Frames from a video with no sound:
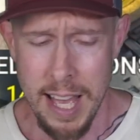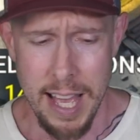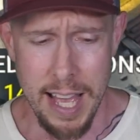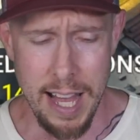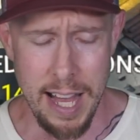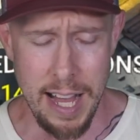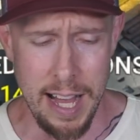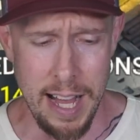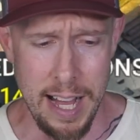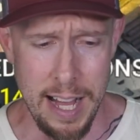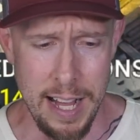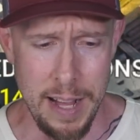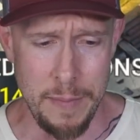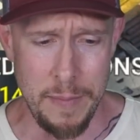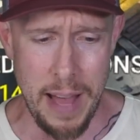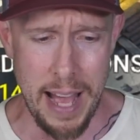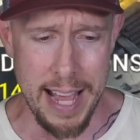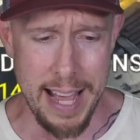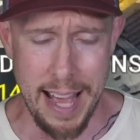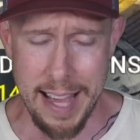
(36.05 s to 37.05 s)
Uh,
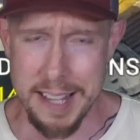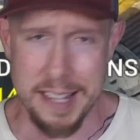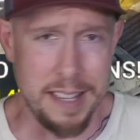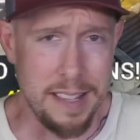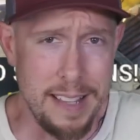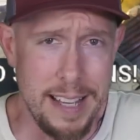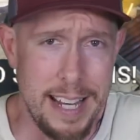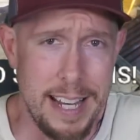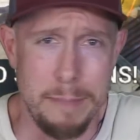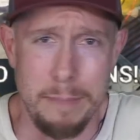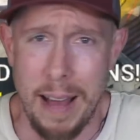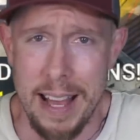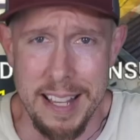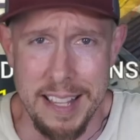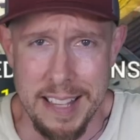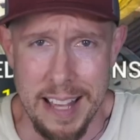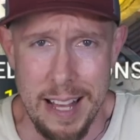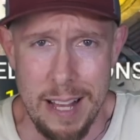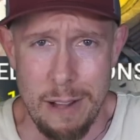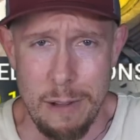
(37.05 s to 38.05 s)
I isolated
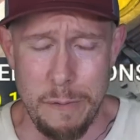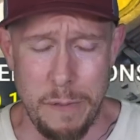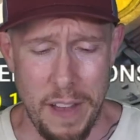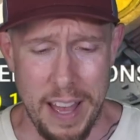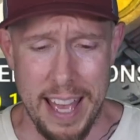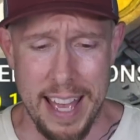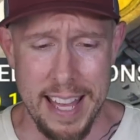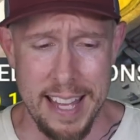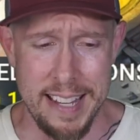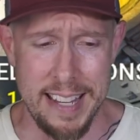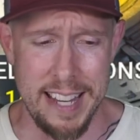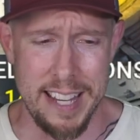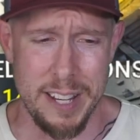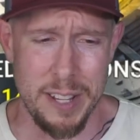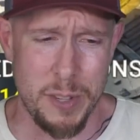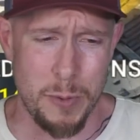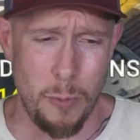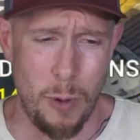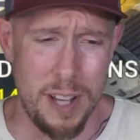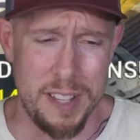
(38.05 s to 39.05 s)
myself, and it
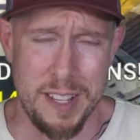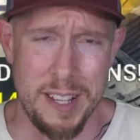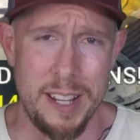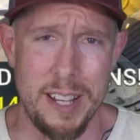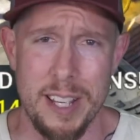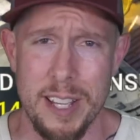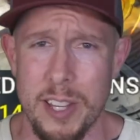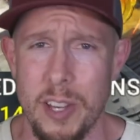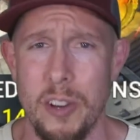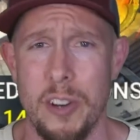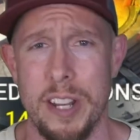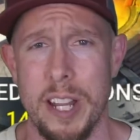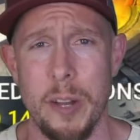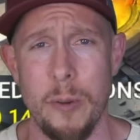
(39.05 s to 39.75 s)
just wasn't good.